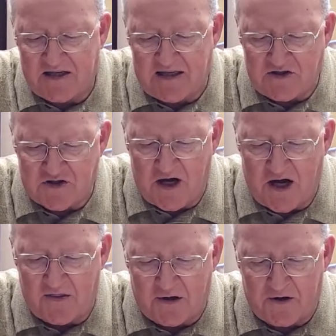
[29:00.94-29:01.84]
each
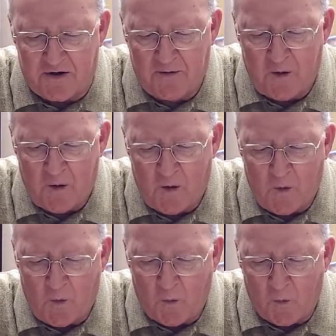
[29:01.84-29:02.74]
other,
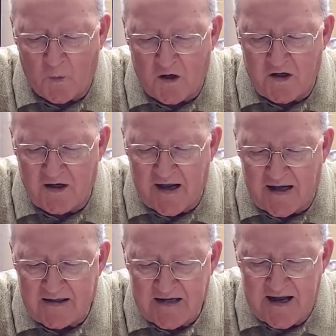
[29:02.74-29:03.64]
were not